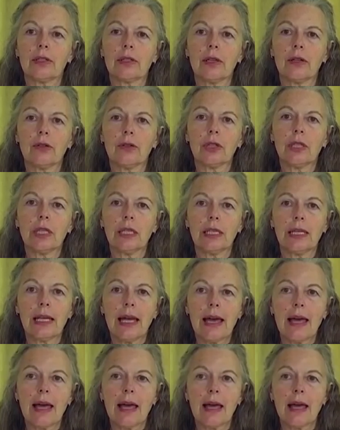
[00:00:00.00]
So
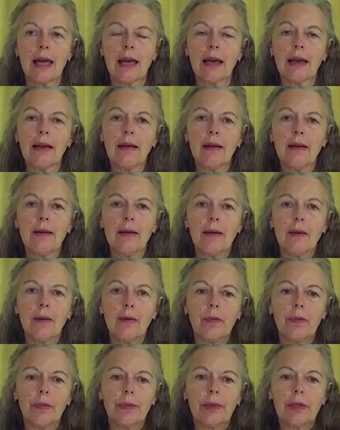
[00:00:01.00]
today,
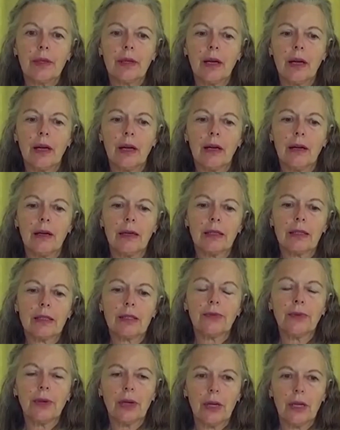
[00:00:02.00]

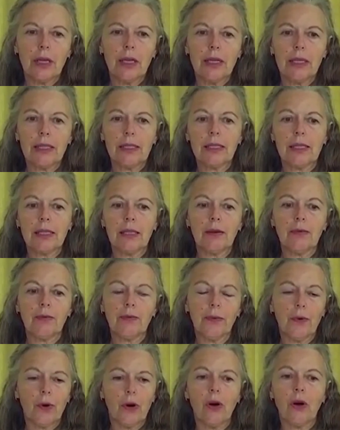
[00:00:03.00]
it's very easy
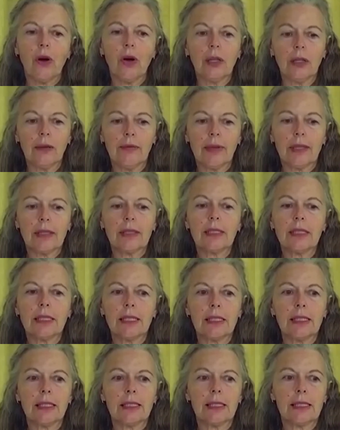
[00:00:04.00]
for all of us
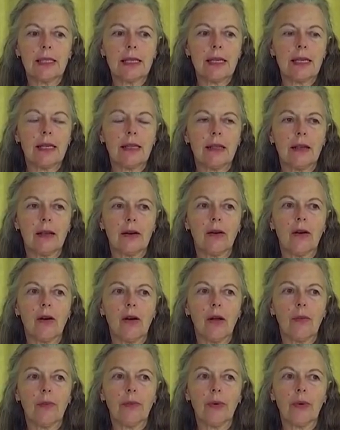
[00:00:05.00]
to see that
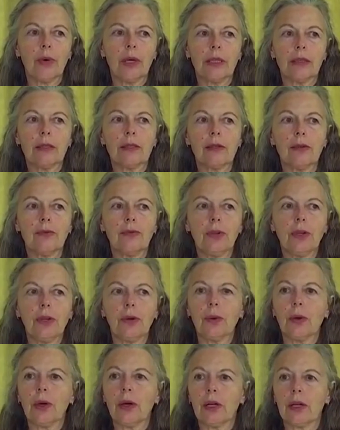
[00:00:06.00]
all points of
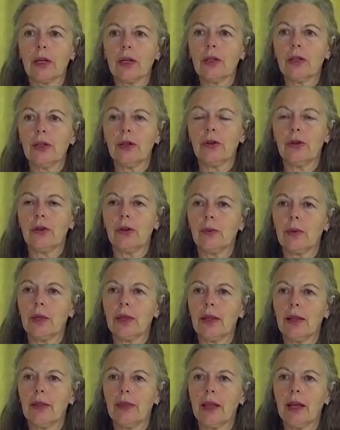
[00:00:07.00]
view are included
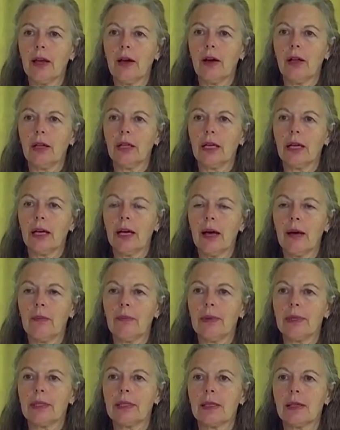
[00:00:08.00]
within the
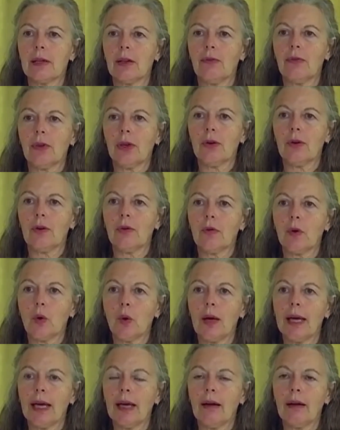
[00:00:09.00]
all-encompassing view of
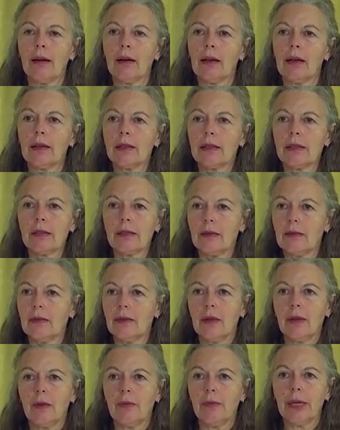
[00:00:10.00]
awareness,
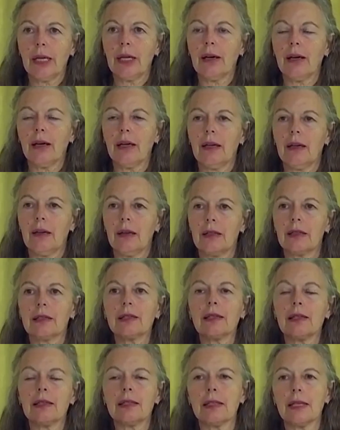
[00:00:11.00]
period.
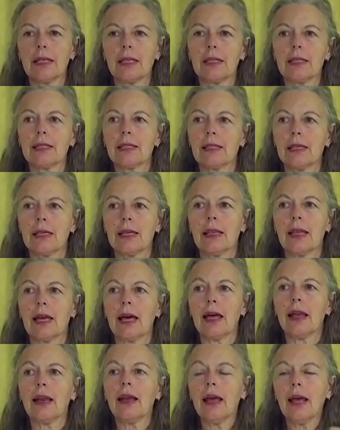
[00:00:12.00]
It's easy to see
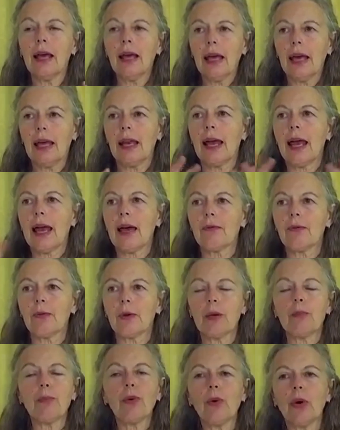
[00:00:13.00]
that. And
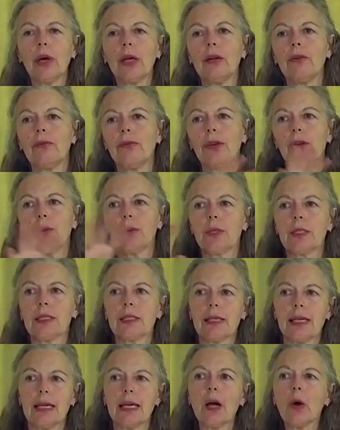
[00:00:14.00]
every point of view
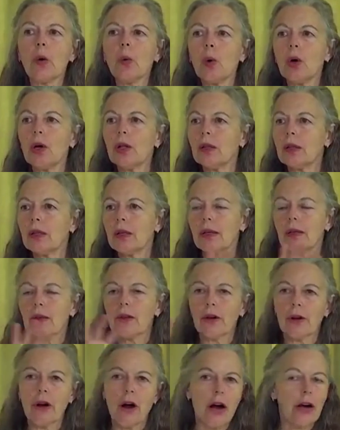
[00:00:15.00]
is equal.
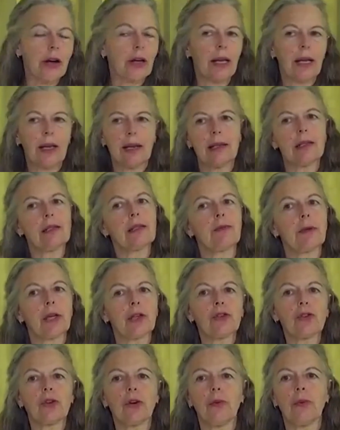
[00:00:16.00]
There aren't any
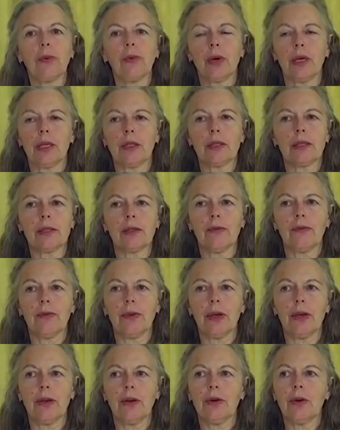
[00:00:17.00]
special points of
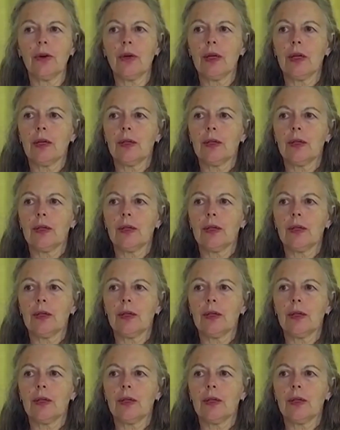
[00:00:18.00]
view.